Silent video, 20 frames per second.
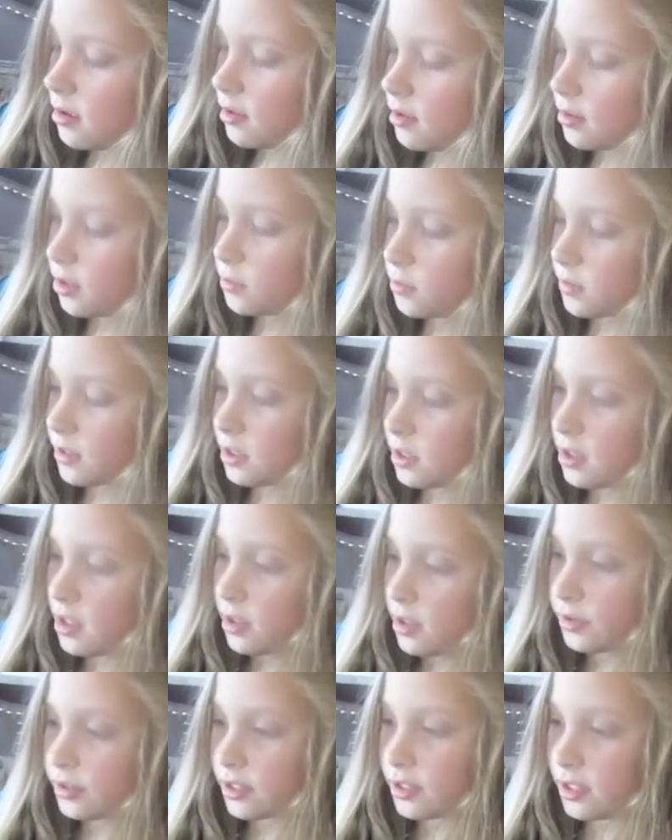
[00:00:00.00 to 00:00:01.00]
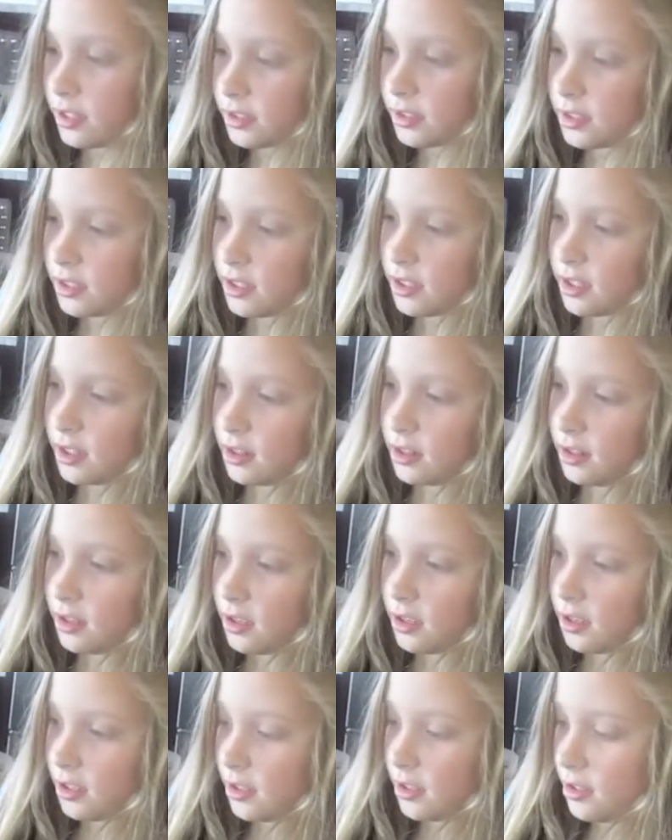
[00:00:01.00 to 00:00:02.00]
This one, trying to get a
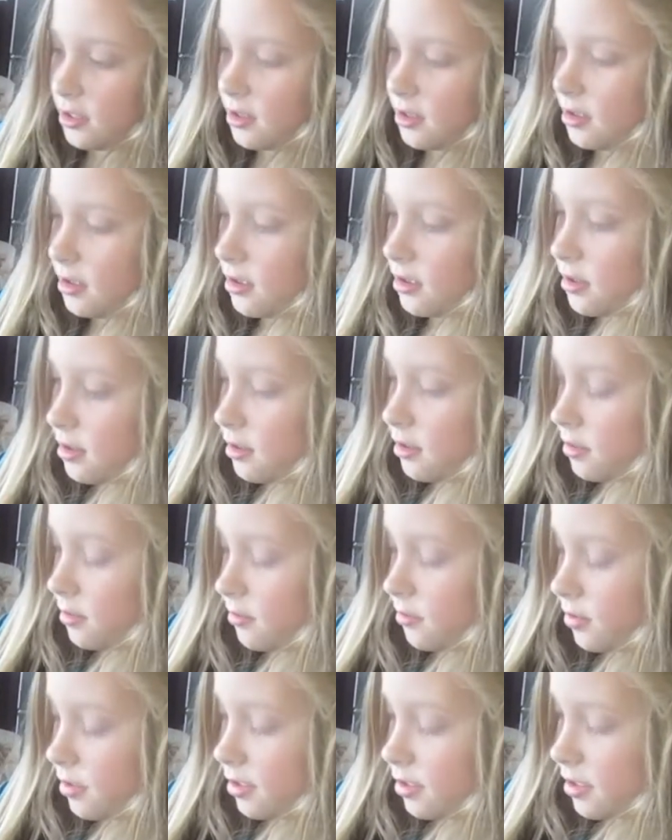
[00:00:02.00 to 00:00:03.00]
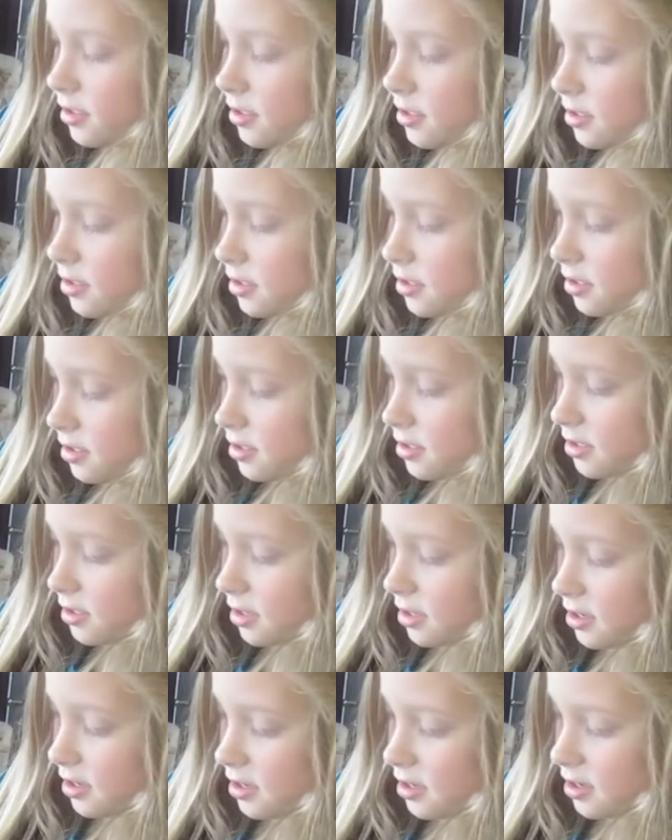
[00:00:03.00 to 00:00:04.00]
lot, as much as
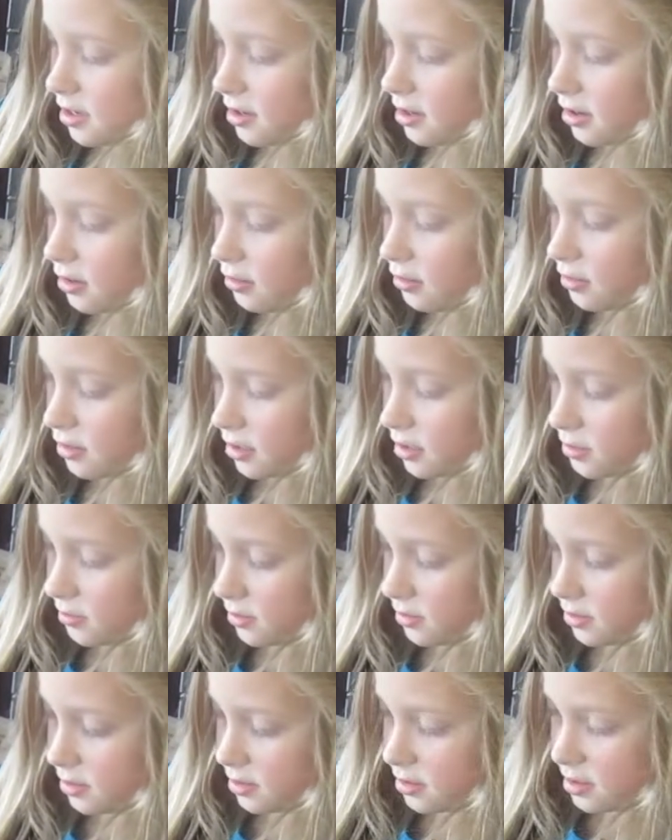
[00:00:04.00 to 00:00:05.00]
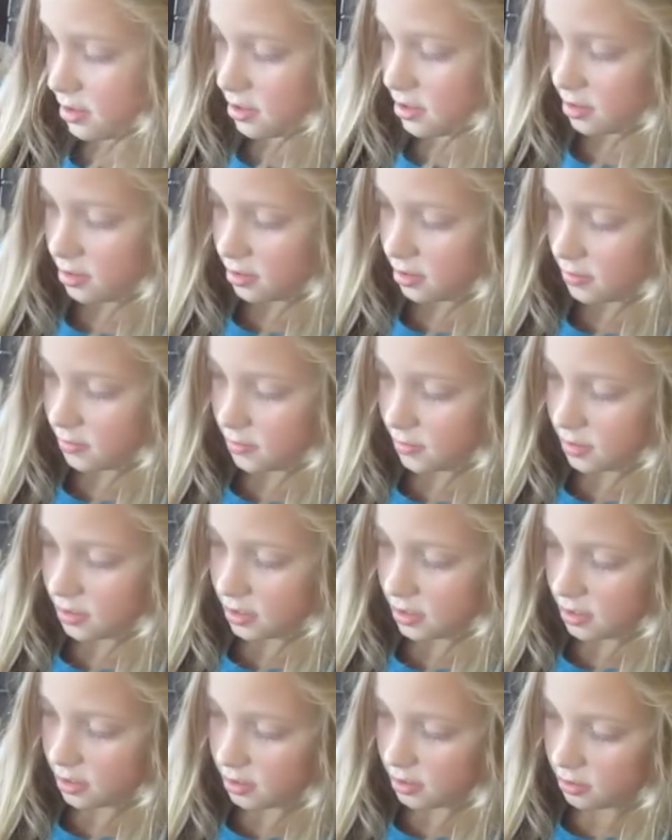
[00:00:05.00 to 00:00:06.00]
I can out of this one. This one's
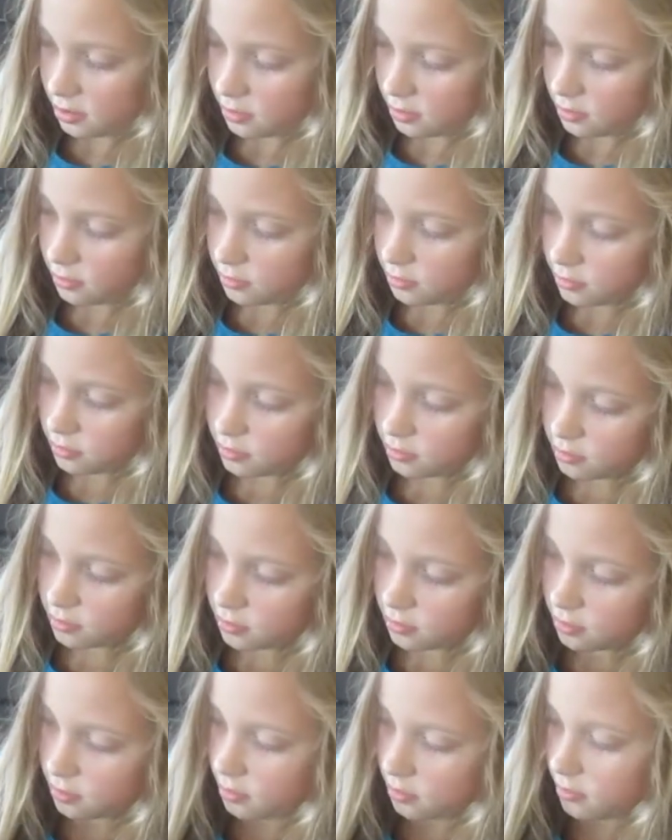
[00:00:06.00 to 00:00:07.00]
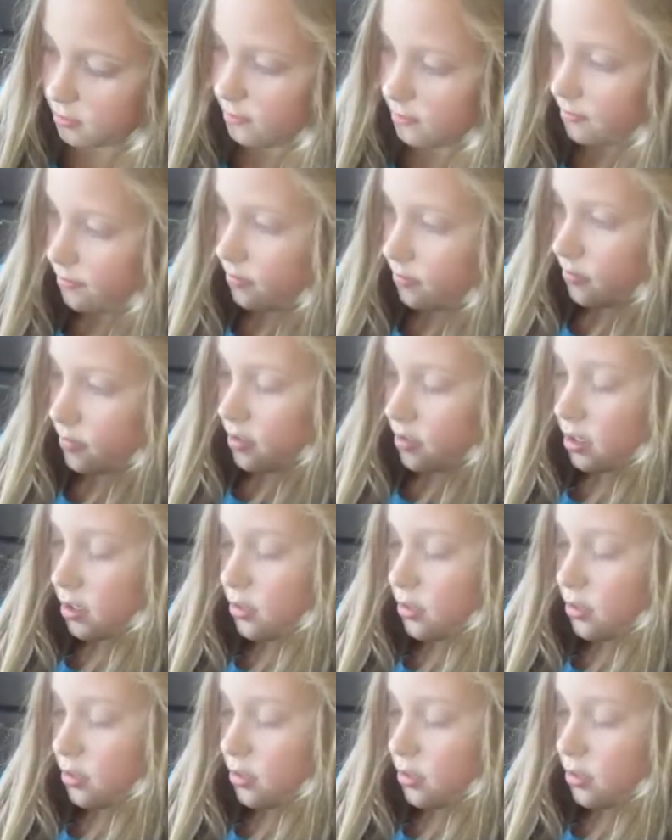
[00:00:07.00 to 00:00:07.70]
kind of low. I